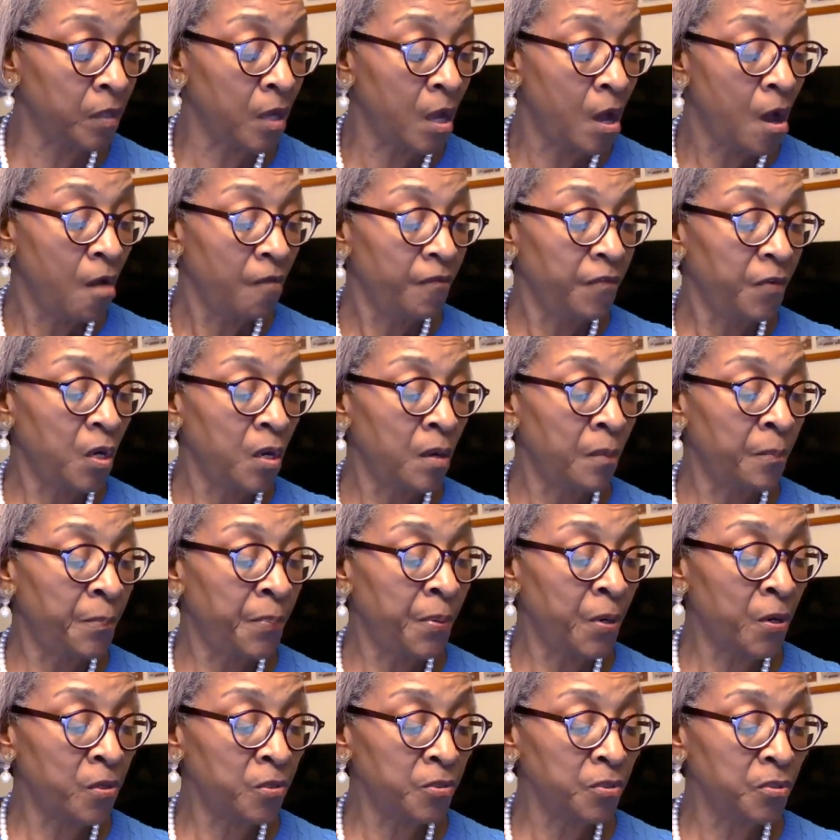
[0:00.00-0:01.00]
For a
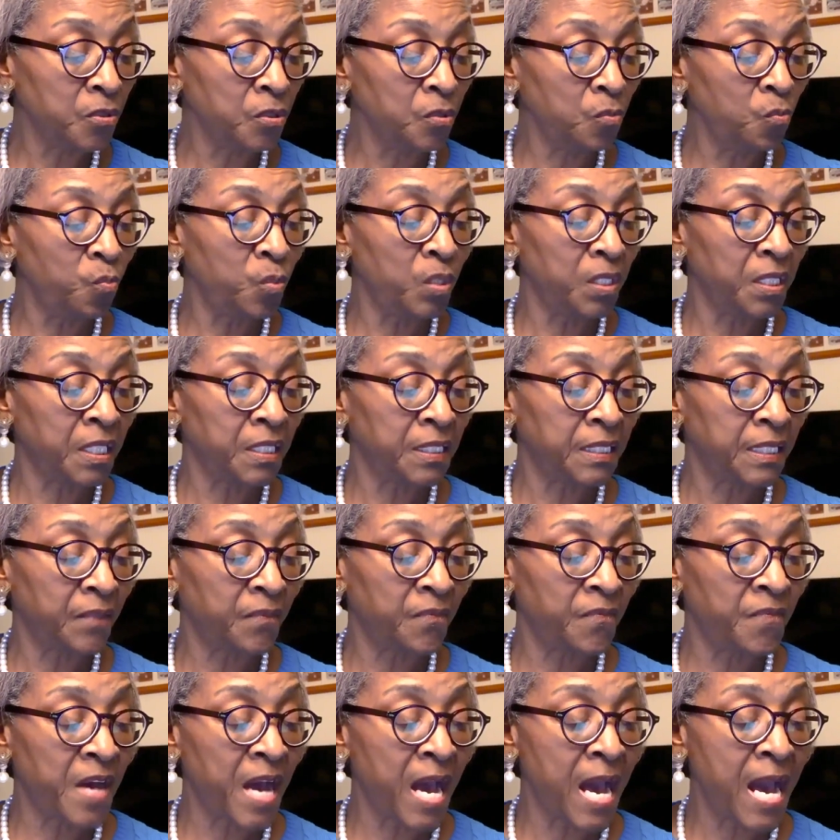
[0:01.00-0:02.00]
person with a
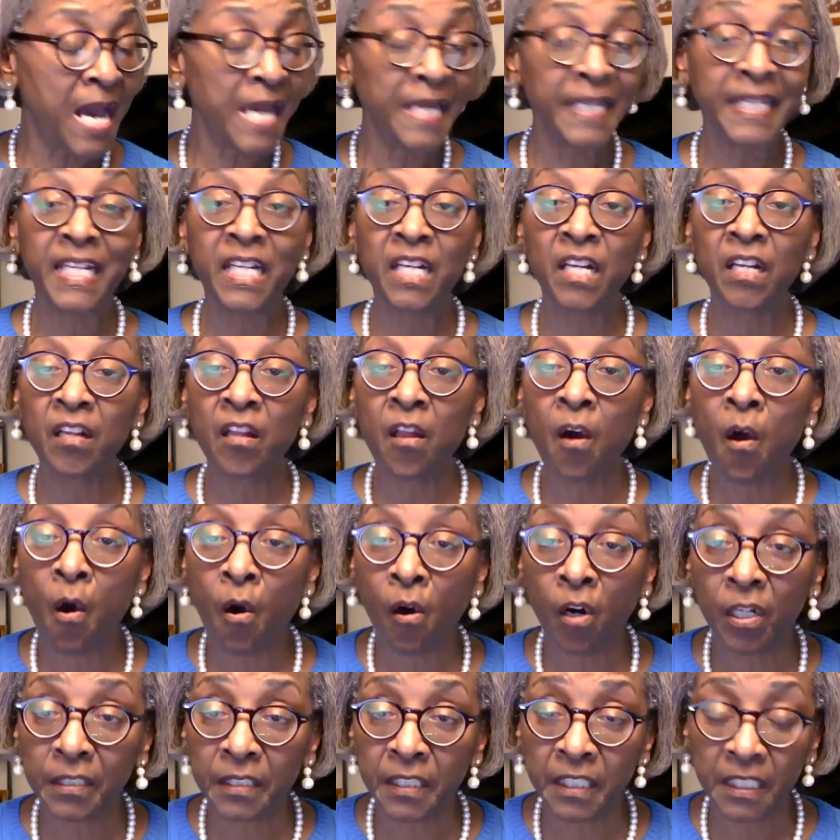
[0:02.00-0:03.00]
divided
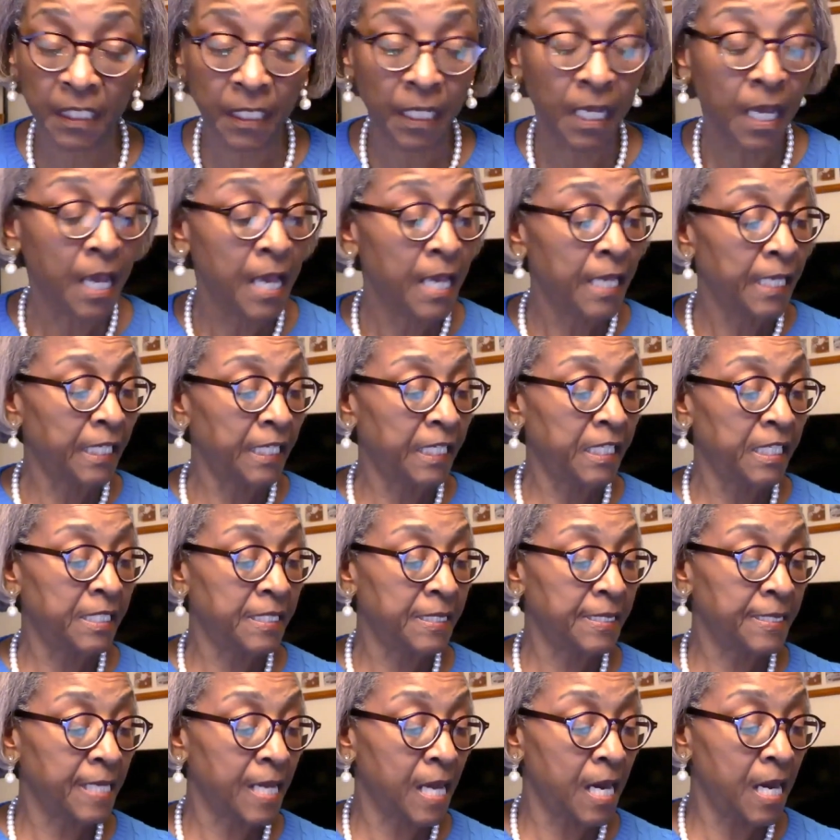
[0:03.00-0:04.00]
loyalty is
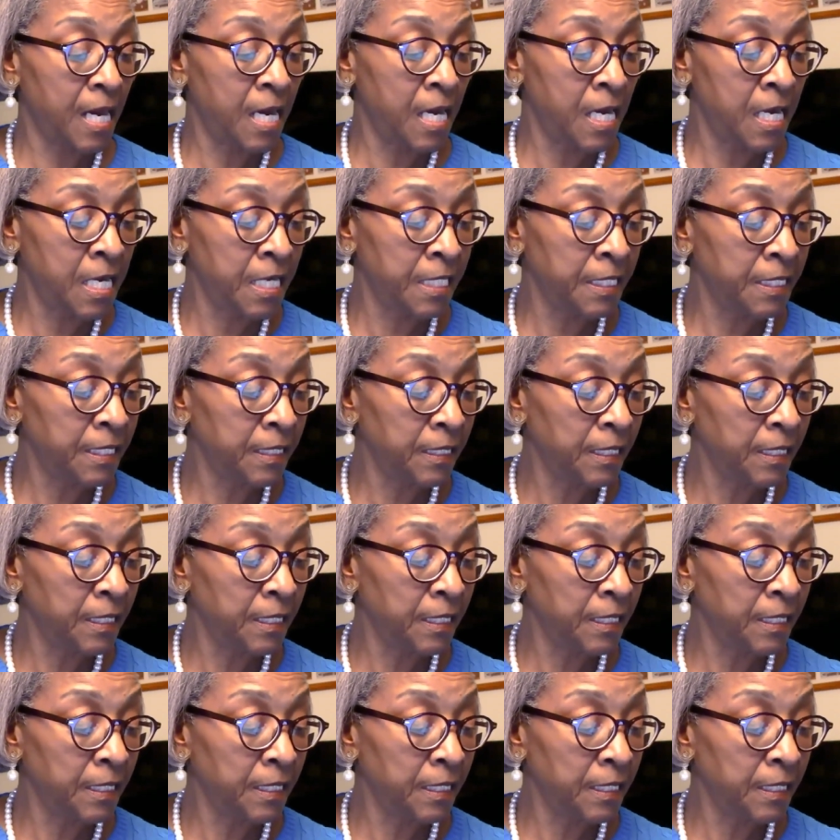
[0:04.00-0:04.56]
unsettled